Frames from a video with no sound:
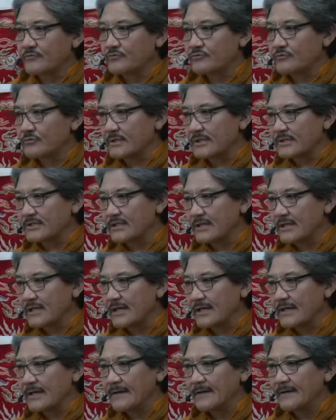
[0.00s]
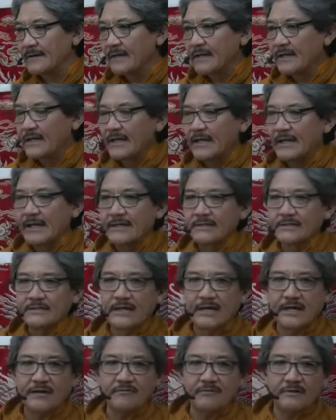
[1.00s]
to Geshe-la and
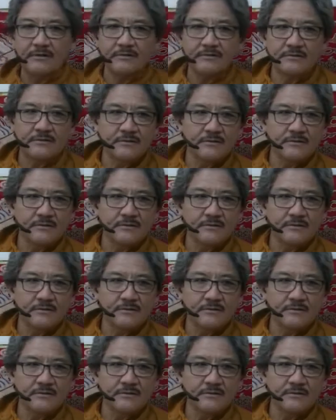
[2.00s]
our